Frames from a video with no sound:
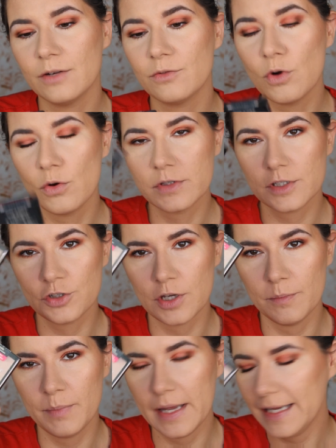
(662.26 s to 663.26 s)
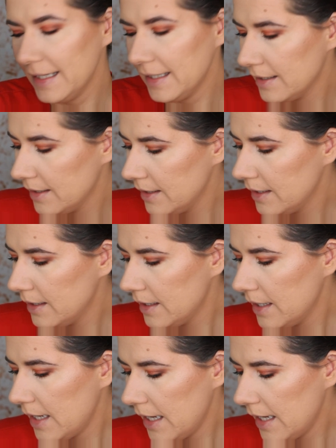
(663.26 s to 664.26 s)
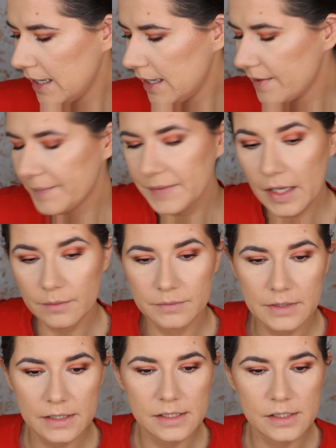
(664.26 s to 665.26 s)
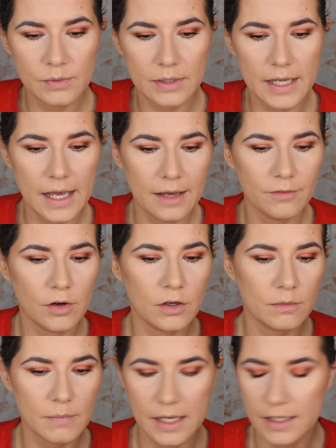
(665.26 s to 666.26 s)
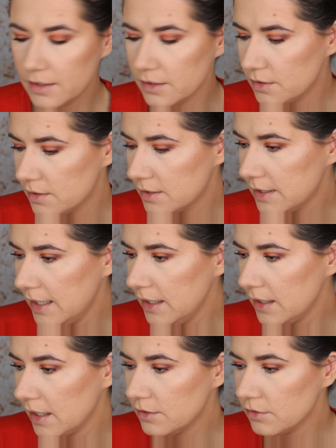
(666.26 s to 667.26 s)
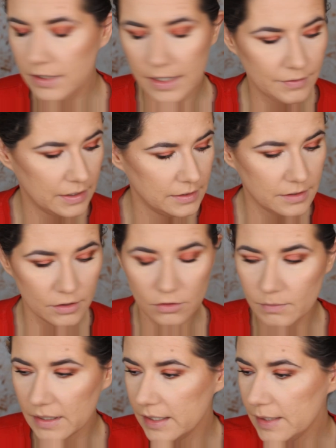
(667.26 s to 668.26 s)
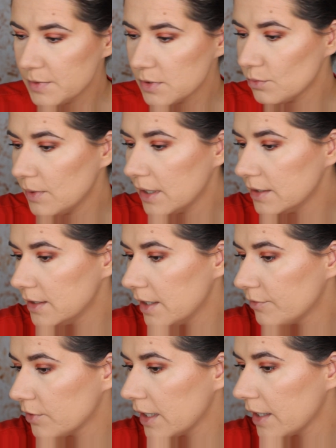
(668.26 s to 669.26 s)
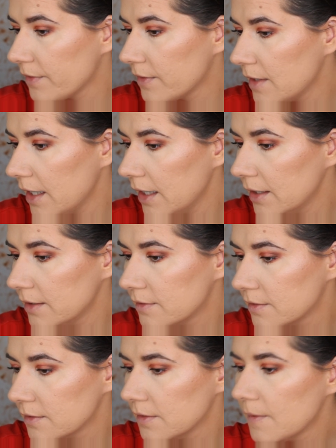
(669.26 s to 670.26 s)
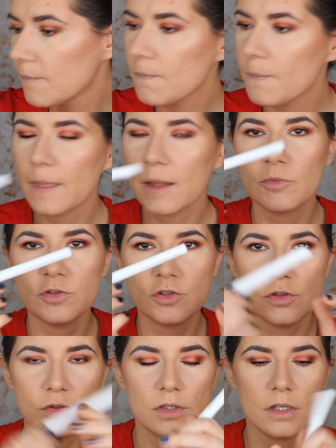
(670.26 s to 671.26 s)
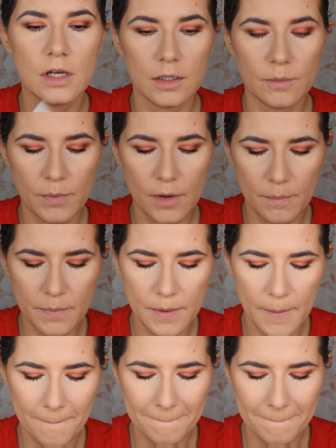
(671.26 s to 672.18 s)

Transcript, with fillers: rose champagne. Um, yeah, that is what I have on my skin. I don't have anything on my lips. Why did I forget that? I'm going to use the color pop.